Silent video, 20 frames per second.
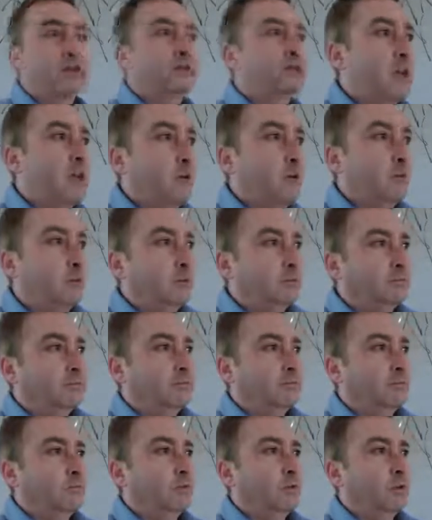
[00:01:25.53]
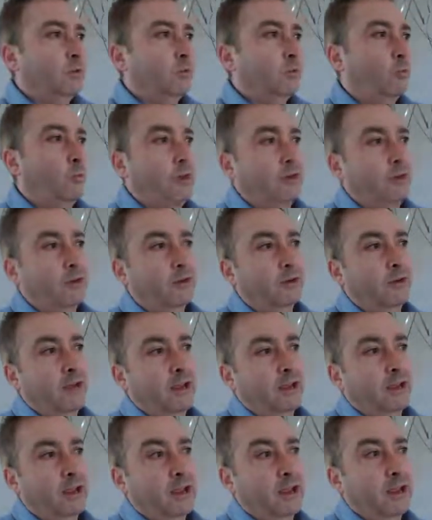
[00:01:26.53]
So, whether you're
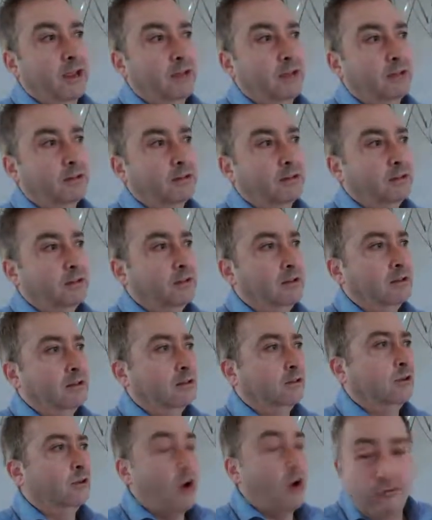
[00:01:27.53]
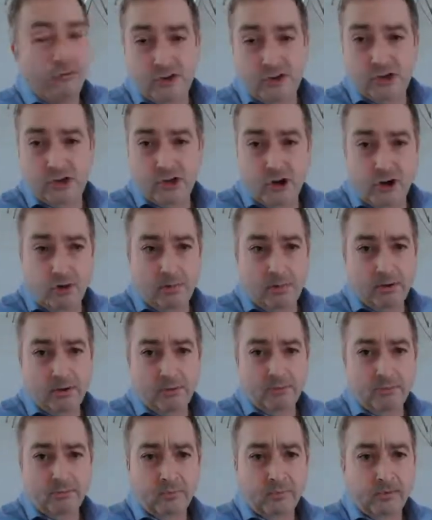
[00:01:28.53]
in a coffee shop,
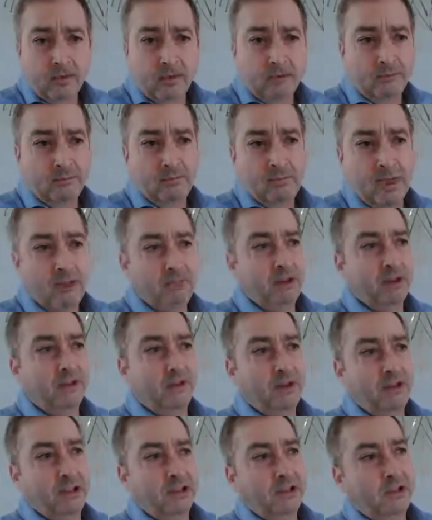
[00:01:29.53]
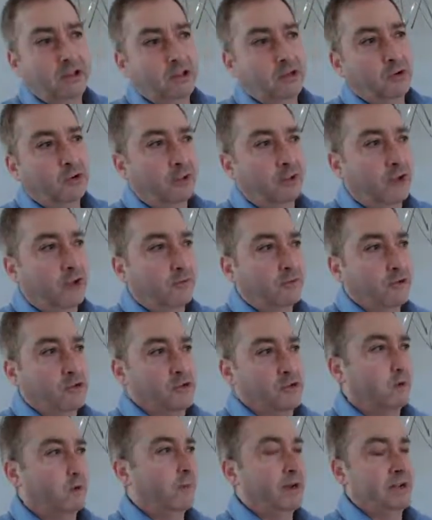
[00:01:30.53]
maybe you're in a queue at the
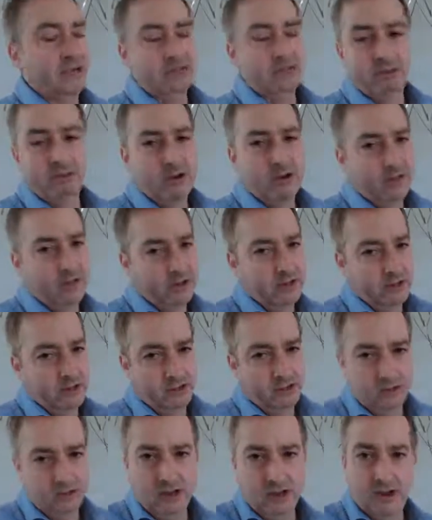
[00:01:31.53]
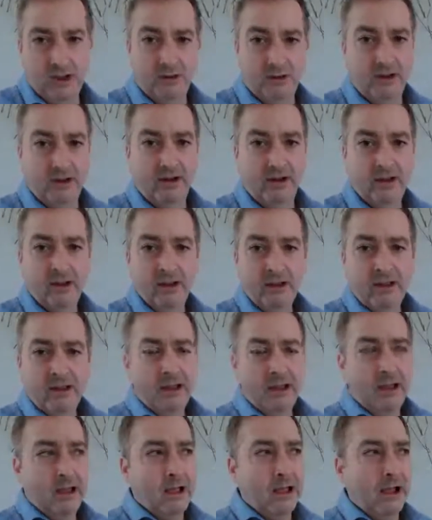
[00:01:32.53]
coffee shop and it's moving slow
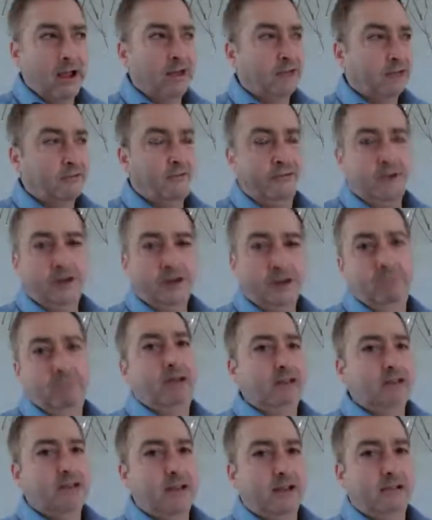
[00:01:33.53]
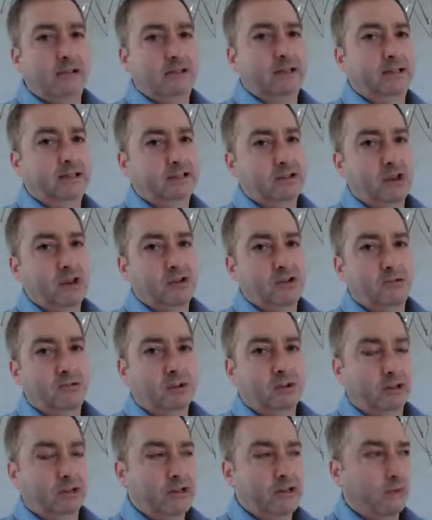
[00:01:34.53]
and you're feeling particularly
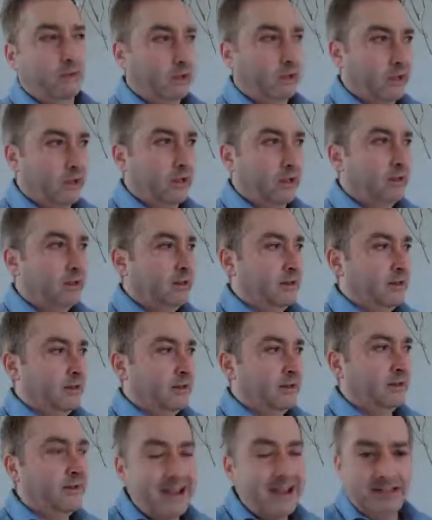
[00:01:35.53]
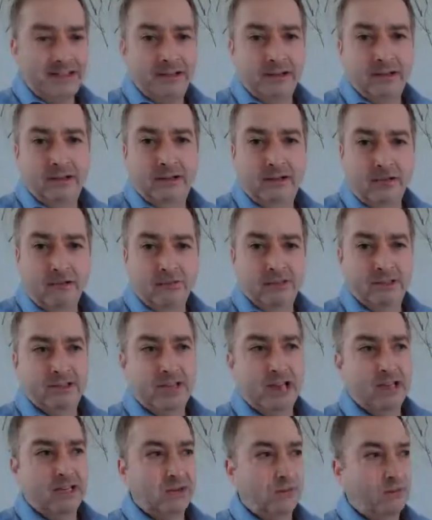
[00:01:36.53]
sociable and you want to get into a
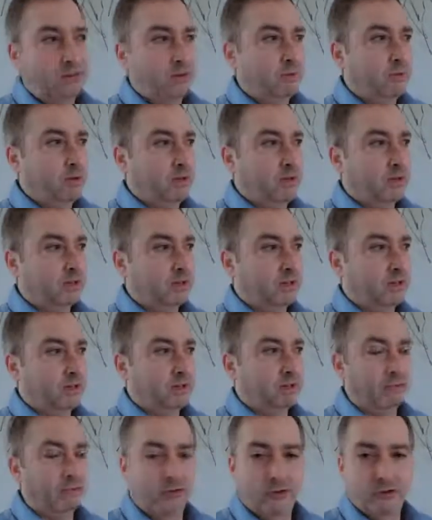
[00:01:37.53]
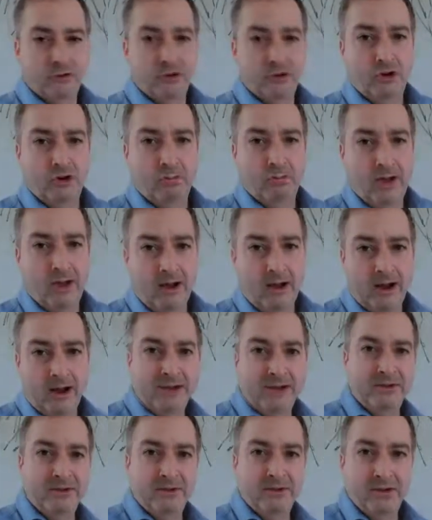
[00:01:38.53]
conversation with the person in front or
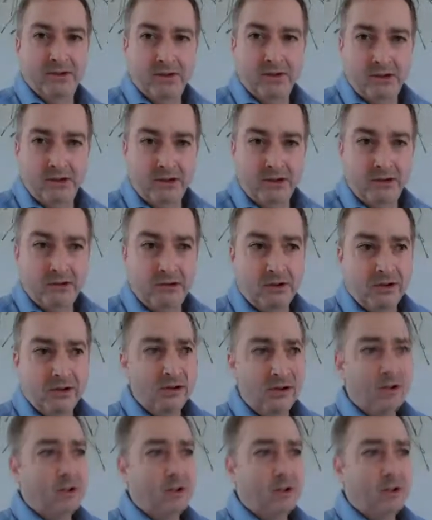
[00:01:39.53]
behind you in the queue,